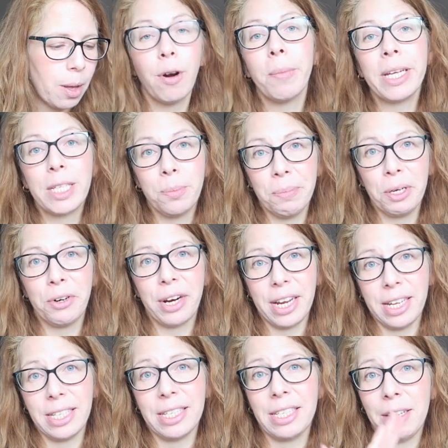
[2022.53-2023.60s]
From
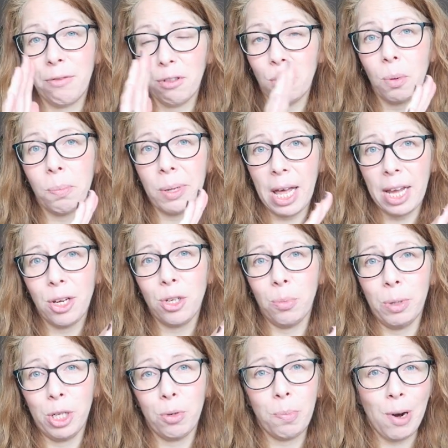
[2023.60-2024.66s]
experience, if you apply
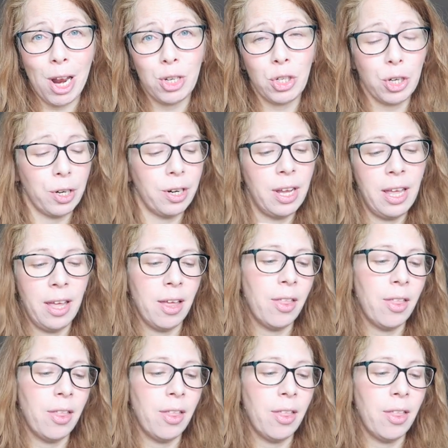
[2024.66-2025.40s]
too much pressure,